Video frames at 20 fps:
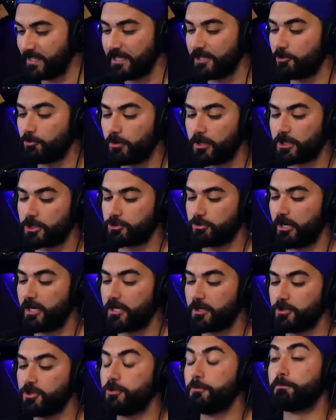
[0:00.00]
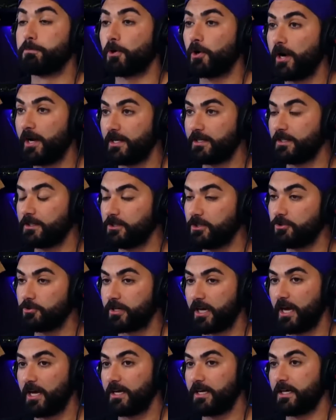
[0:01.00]
They didn't want to create a new brand in the
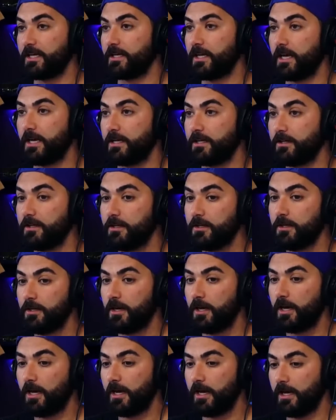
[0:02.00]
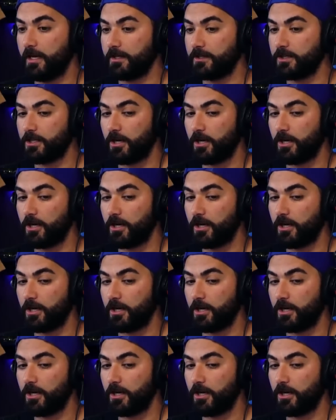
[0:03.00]
UK and